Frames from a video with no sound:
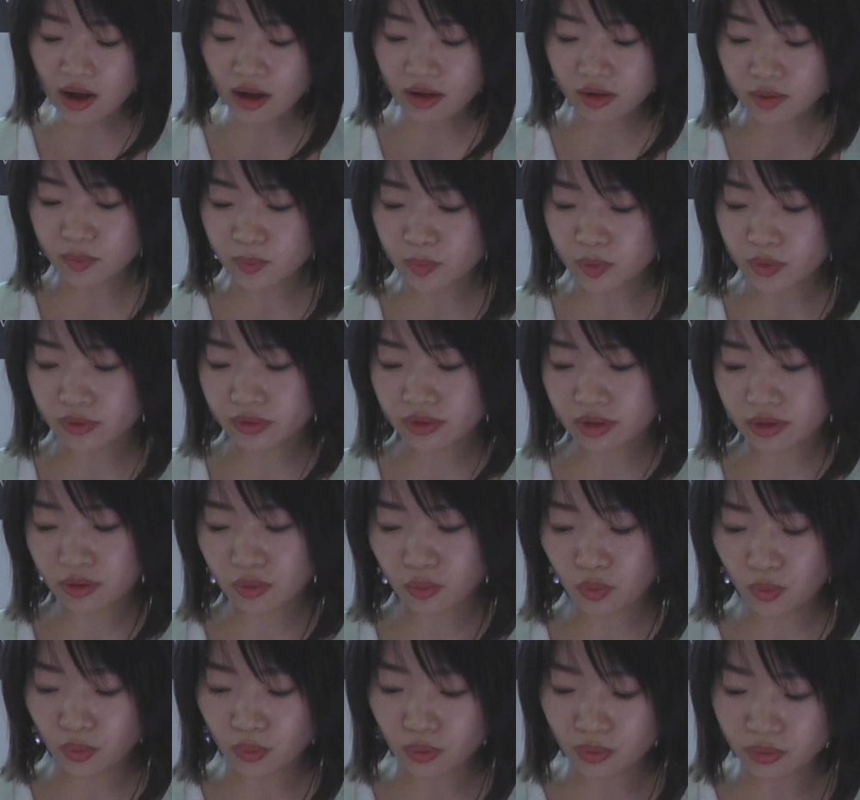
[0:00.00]
humbled
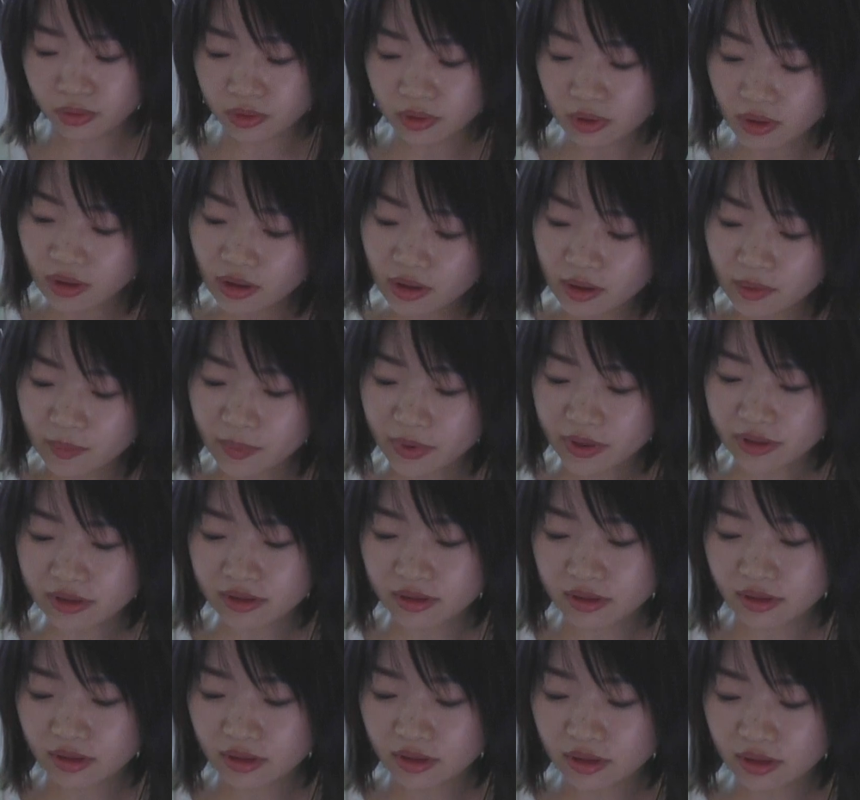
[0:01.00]
and awed by
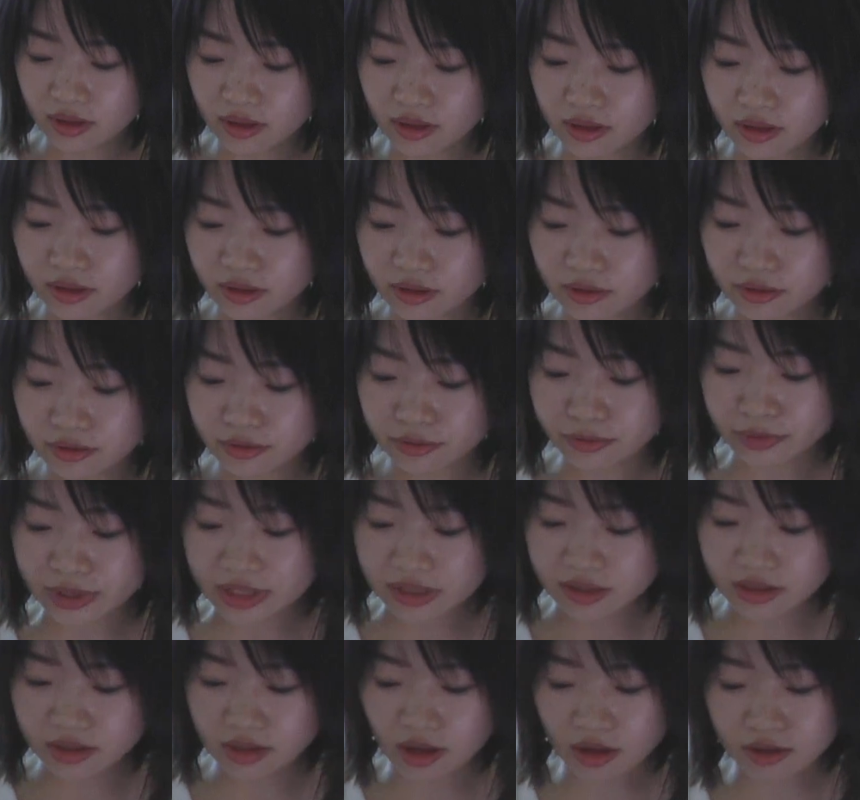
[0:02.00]
the
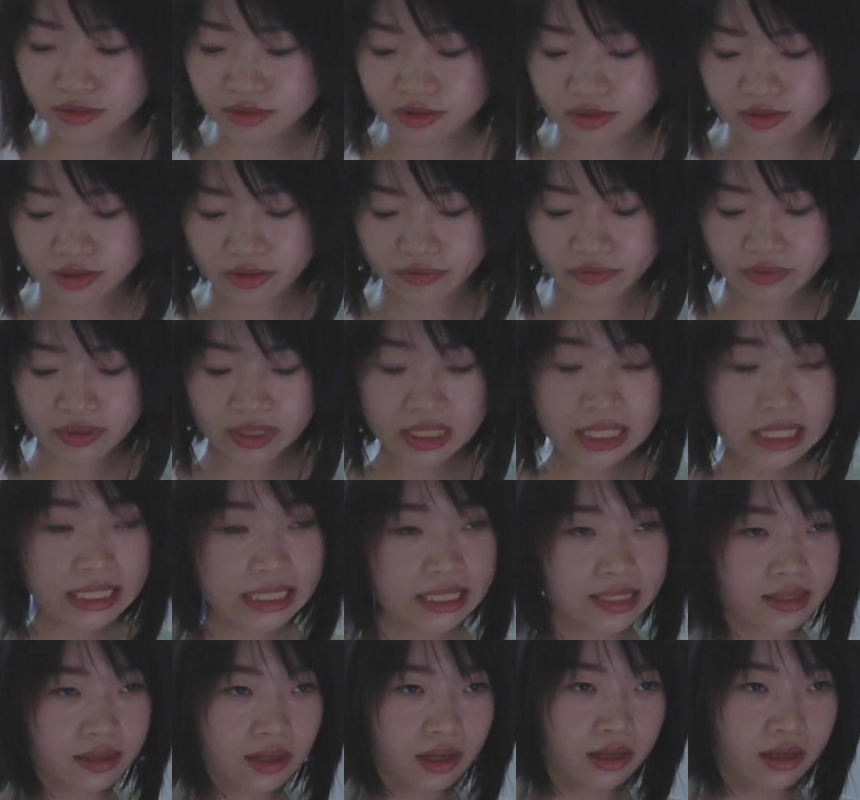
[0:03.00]
rich cultures of the East.